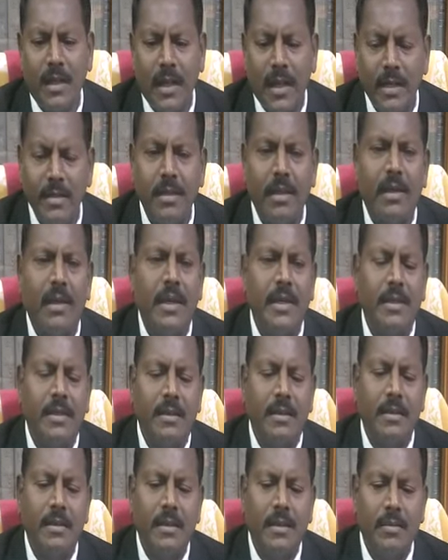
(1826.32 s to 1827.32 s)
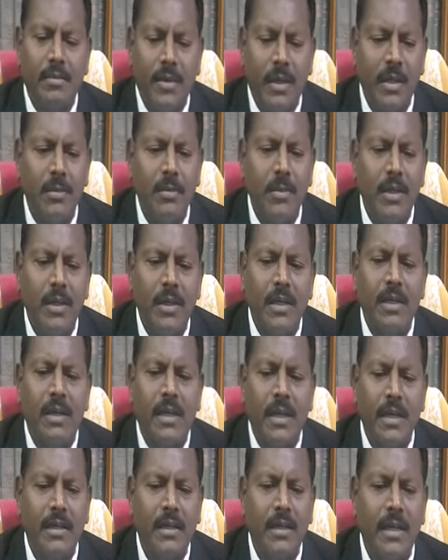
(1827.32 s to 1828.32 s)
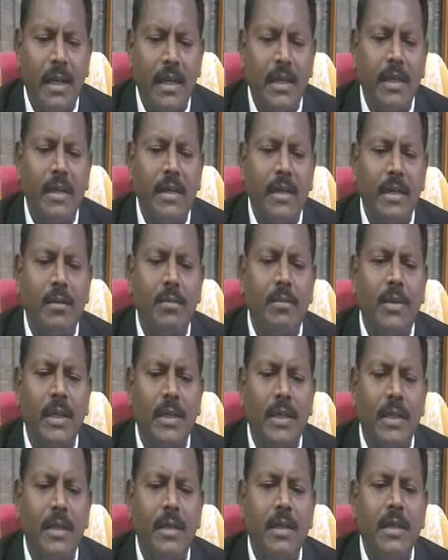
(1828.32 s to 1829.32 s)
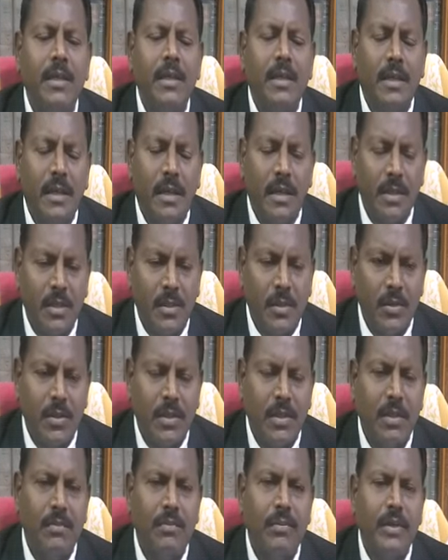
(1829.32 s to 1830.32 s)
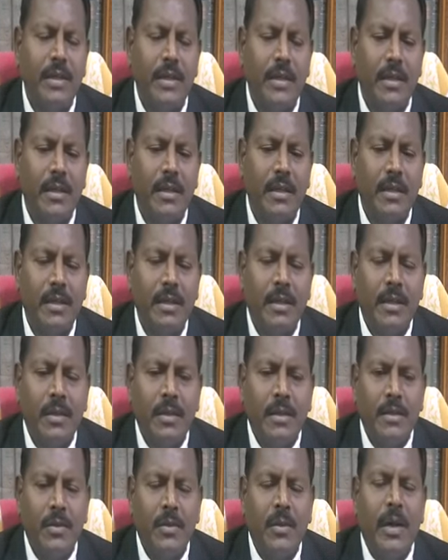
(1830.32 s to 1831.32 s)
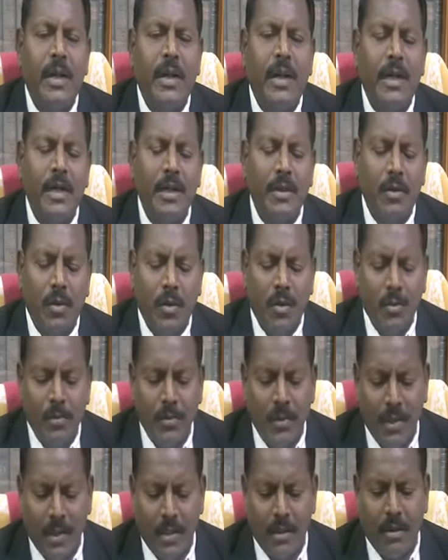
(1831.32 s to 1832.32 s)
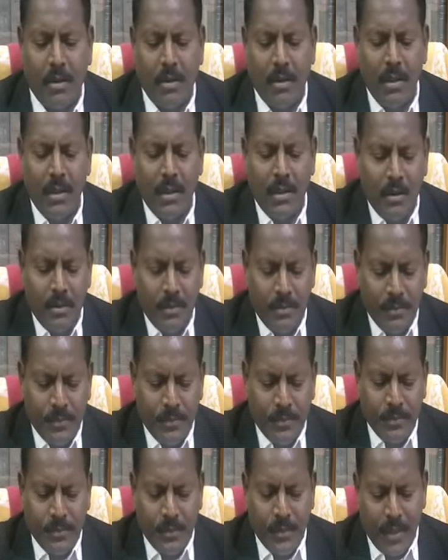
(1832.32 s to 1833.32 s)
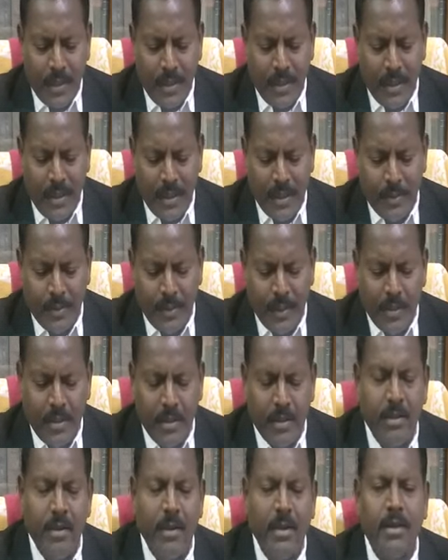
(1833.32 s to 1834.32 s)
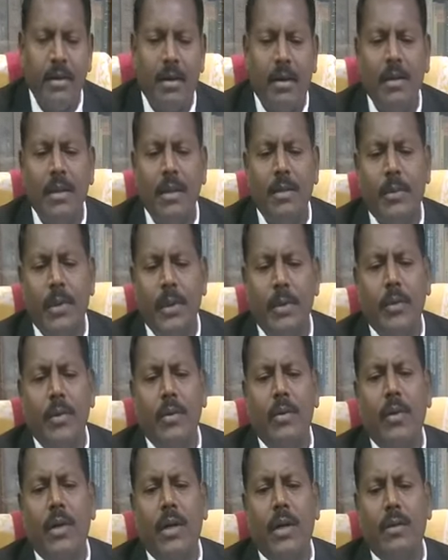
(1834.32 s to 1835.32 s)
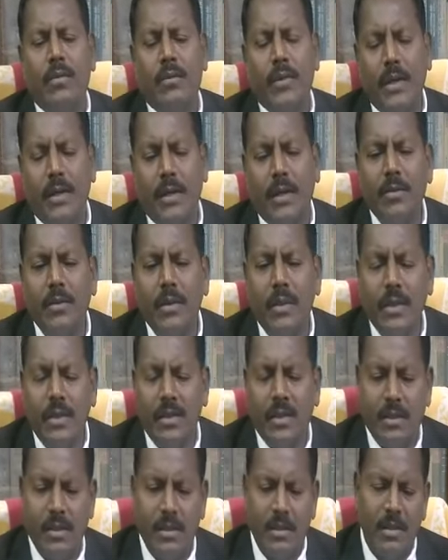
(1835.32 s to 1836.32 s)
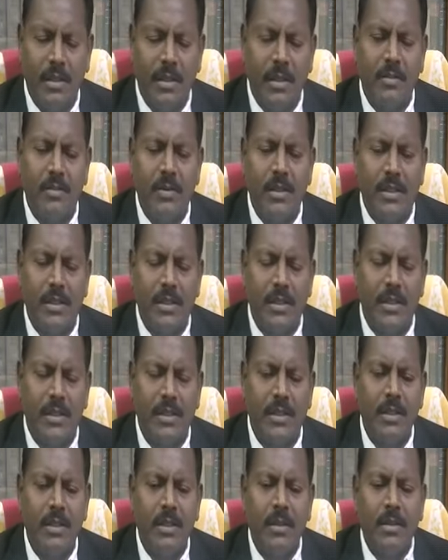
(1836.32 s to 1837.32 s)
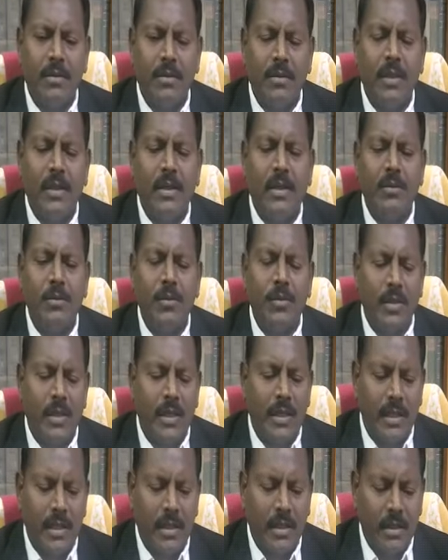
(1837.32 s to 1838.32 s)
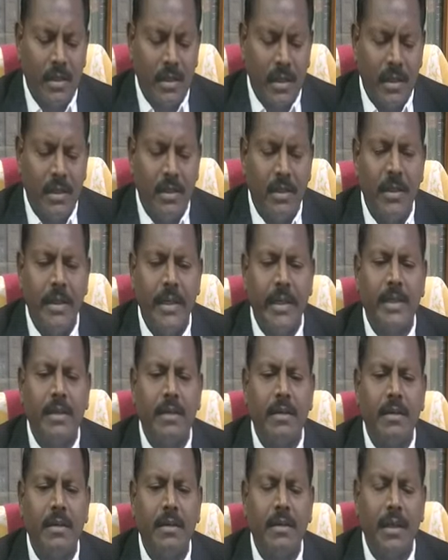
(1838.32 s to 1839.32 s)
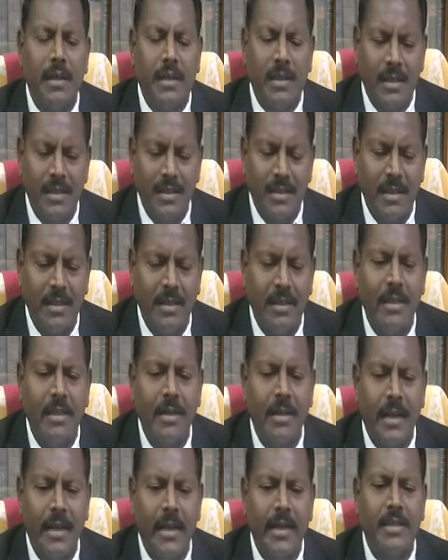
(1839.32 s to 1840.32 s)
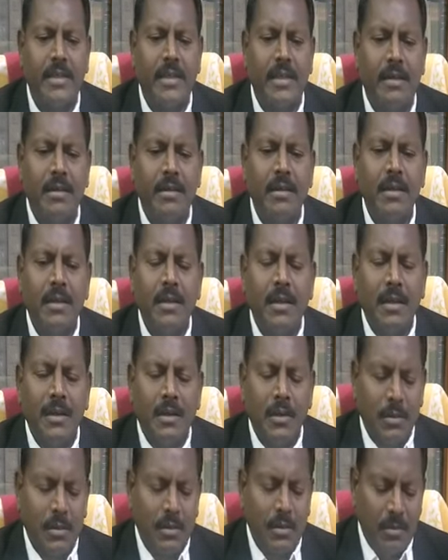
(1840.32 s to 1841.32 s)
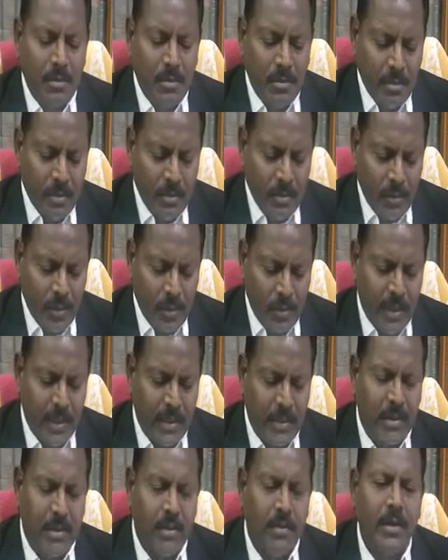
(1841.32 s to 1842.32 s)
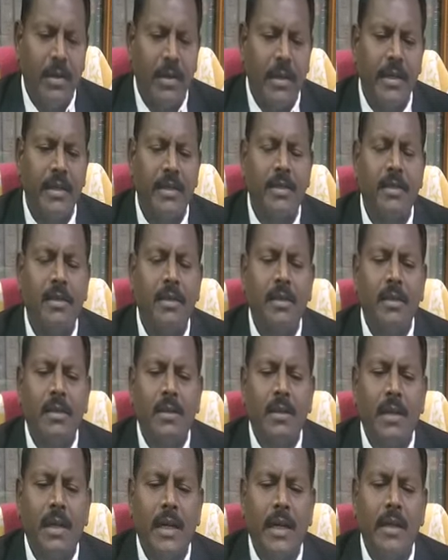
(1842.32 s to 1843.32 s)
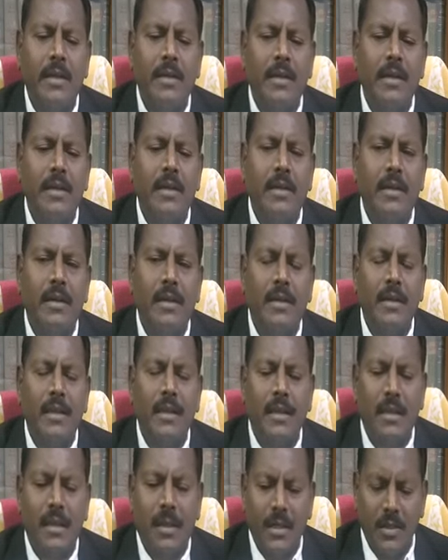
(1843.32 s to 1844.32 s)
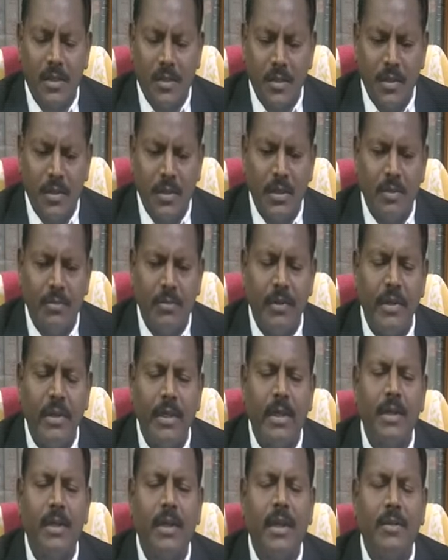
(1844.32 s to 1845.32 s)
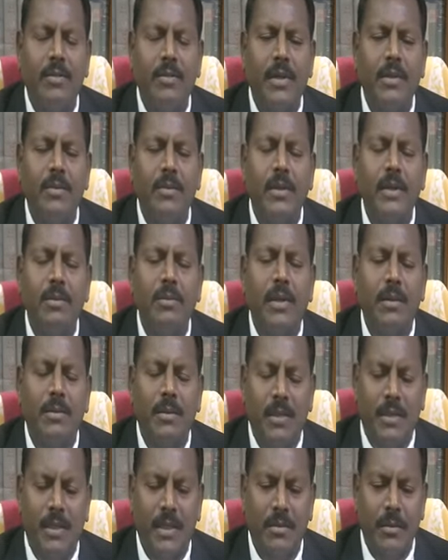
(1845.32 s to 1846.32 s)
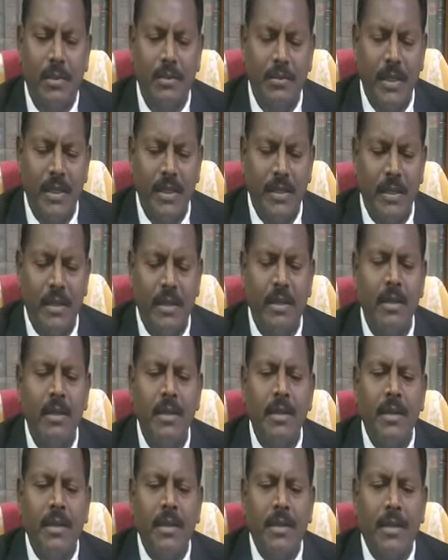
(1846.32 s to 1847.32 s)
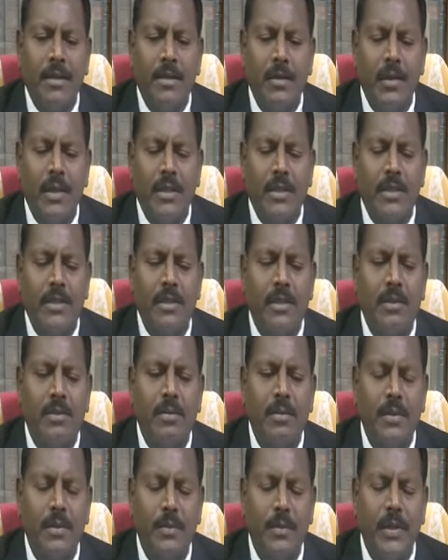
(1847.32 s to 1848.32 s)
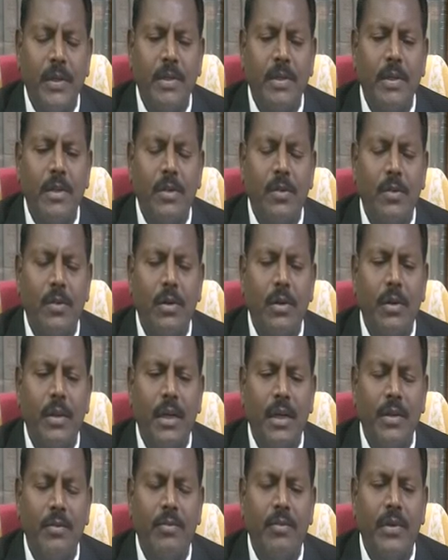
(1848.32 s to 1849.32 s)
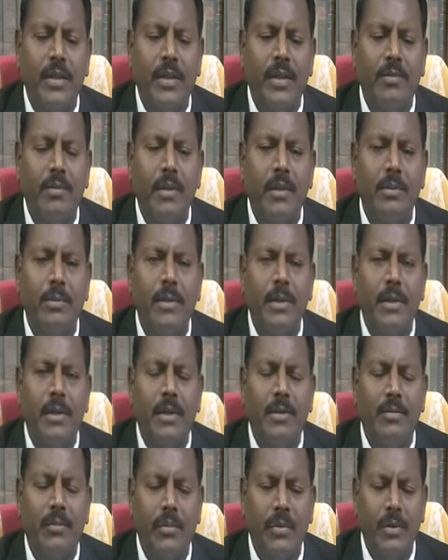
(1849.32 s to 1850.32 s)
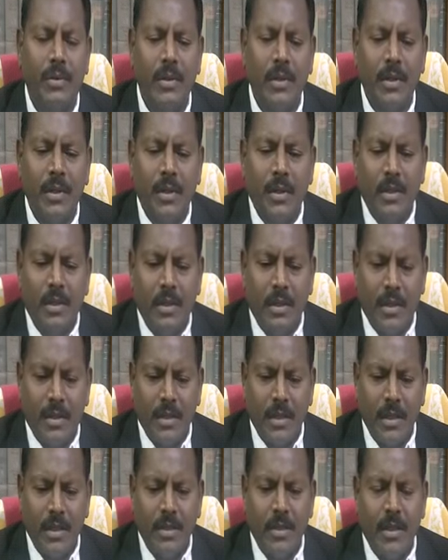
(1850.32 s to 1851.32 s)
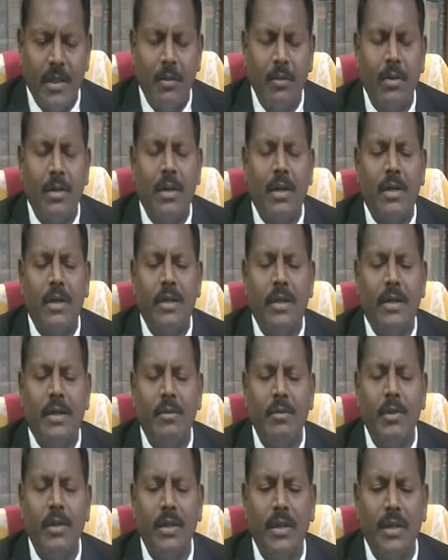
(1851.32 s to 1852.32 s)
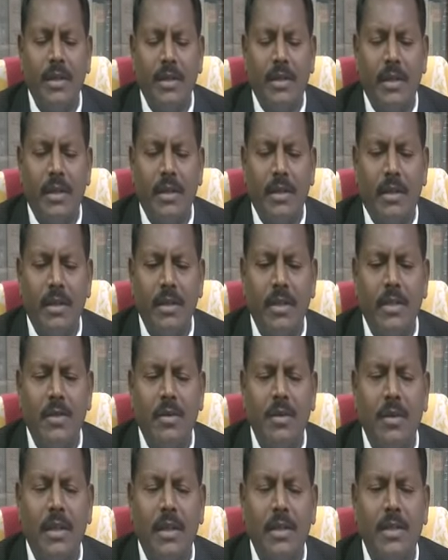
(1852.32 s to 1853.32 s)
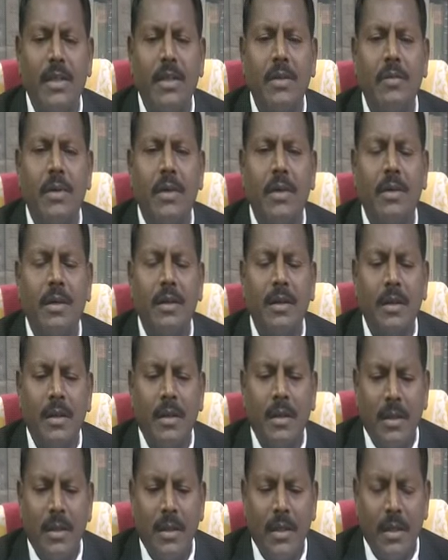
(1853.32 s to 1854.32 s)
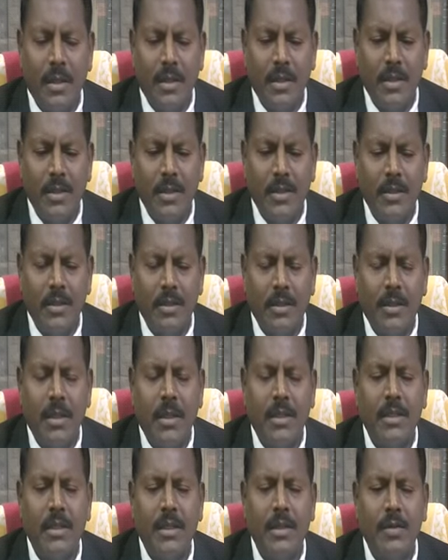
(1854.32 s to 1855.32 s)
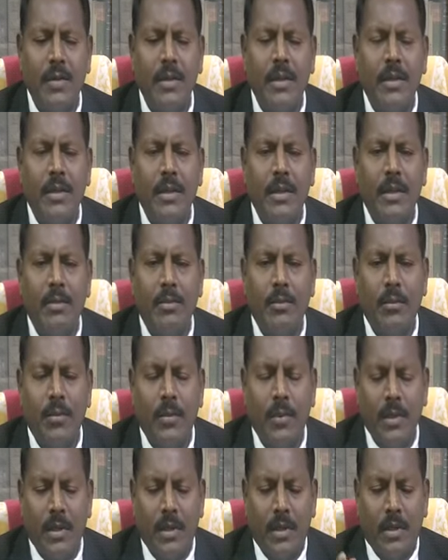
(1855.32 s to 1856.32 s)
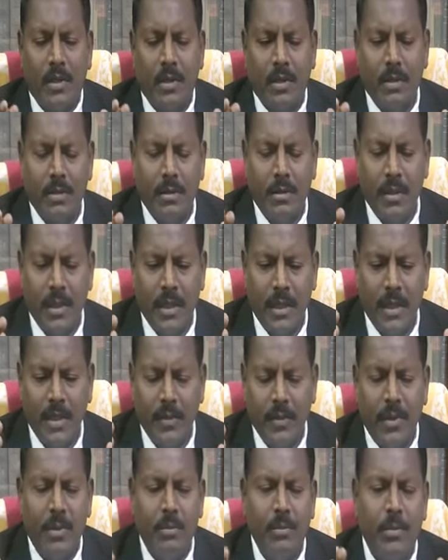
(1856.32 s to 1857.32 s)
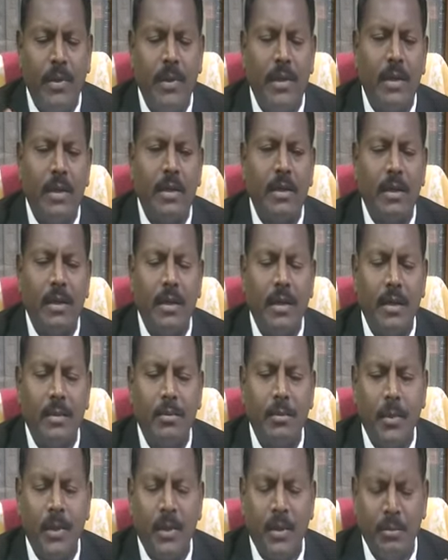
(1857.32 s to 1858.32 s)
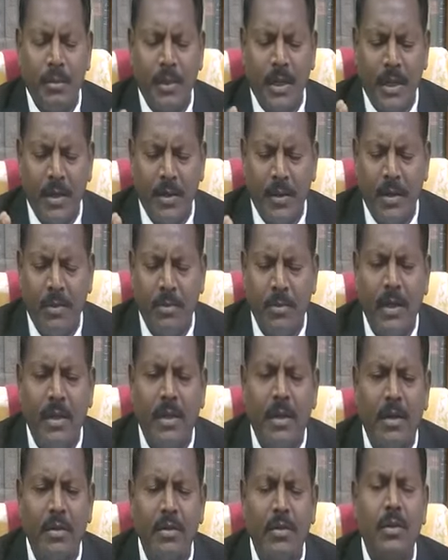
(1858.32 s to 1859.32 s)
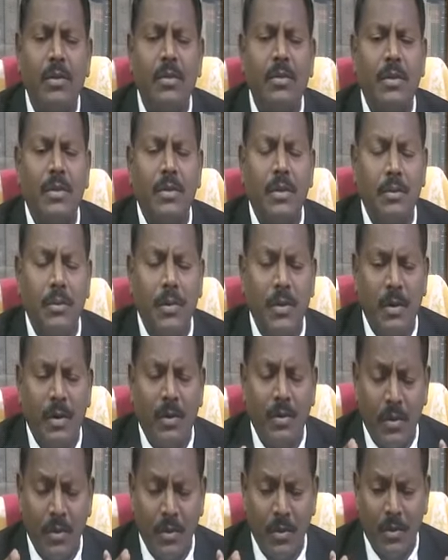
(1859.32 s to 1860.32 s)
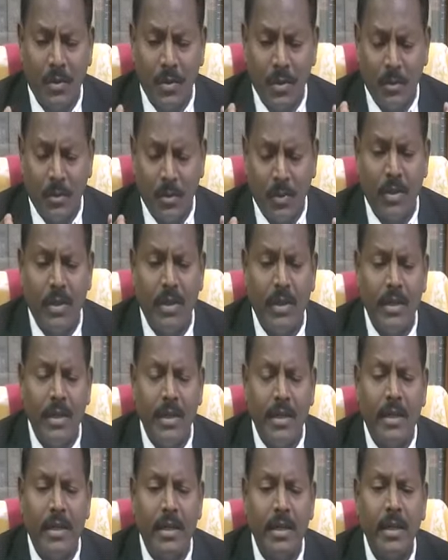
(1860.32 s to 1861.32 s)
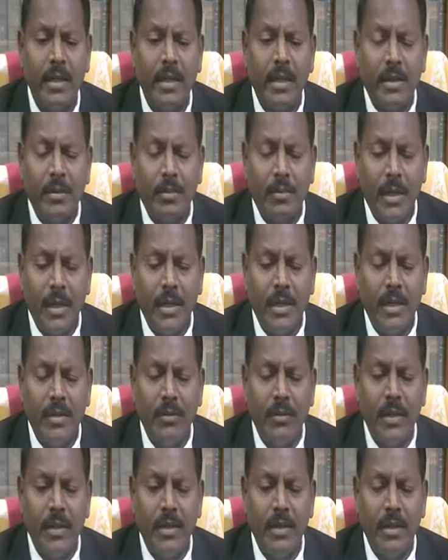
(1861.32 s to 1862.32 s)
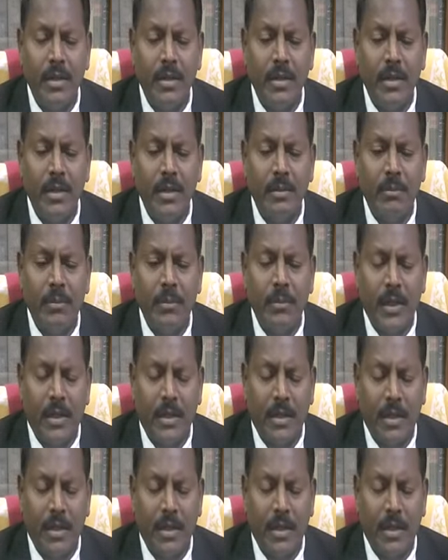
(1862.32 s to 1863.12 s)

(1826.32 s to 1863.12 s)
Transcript: as a right, fundamental right guaranteed by the Constitution of India. So I hope that all the like-minded and all the people who are affected with these reservations will come together and take a concerted action to protect our rights guaranteed under the Constitution of India drafted by Baba Sahib Ambedkar, who has uh, spent his whole life for the upliftment of uh, the downtrodden communities and also has given a has given a, uh, a developmental a, a developmental outlook to the outlook to the modern India by giving a, a